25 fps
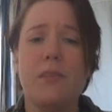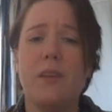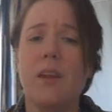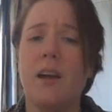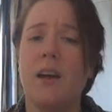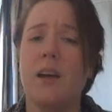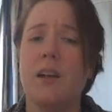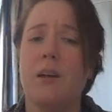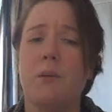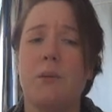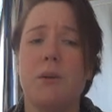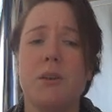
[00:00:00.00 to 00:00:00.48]

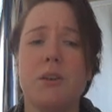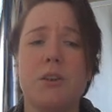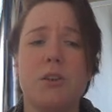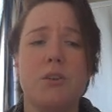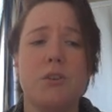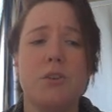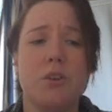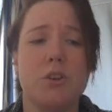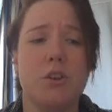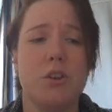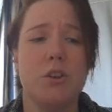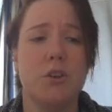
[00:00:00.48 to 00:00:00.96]
And I want
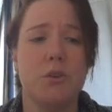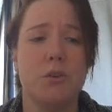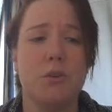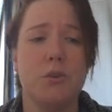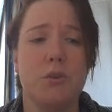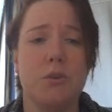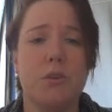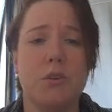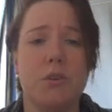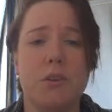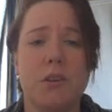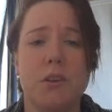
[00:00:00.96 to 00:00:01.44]
you to
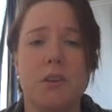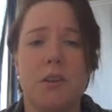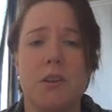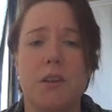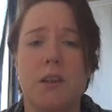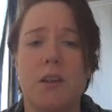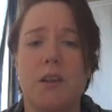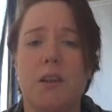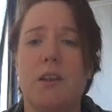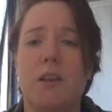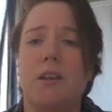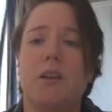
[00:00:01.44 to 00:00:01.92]
choose
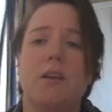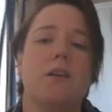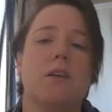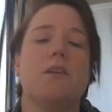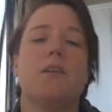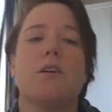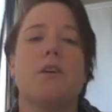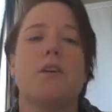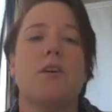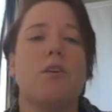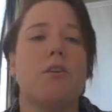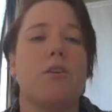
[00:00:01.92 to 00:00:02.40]

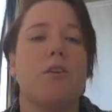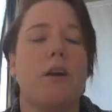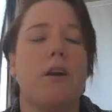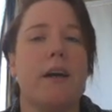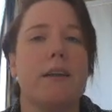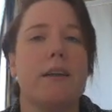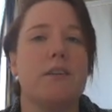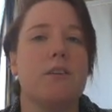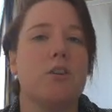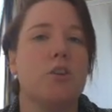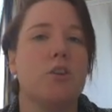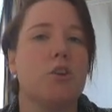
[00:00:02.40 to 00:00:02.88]
the
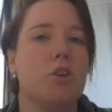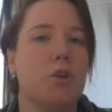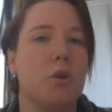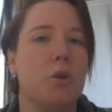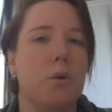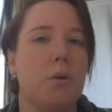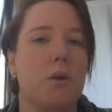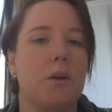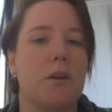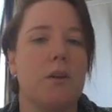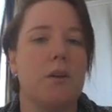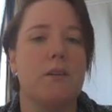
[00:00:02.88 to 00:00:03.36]
correct
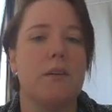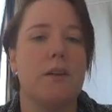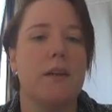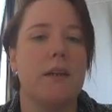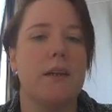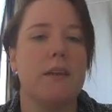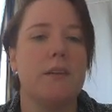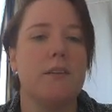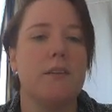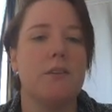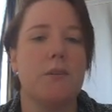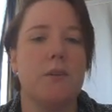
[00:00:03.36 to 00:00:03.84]
chore,
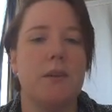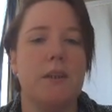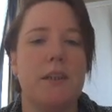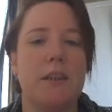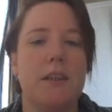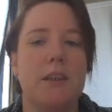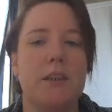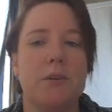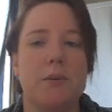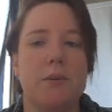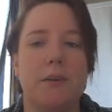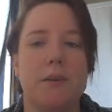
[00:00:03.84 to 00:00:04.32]
okay? So
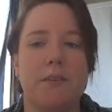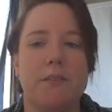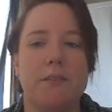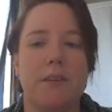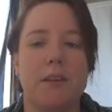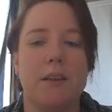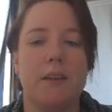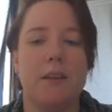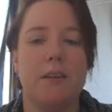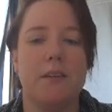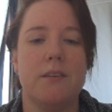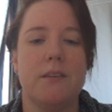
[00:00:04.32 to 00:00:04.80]
each one of
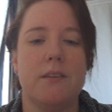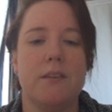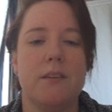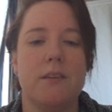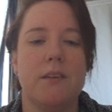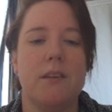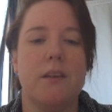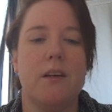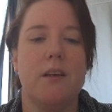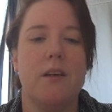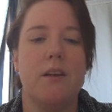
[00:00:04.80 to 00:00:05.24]
these.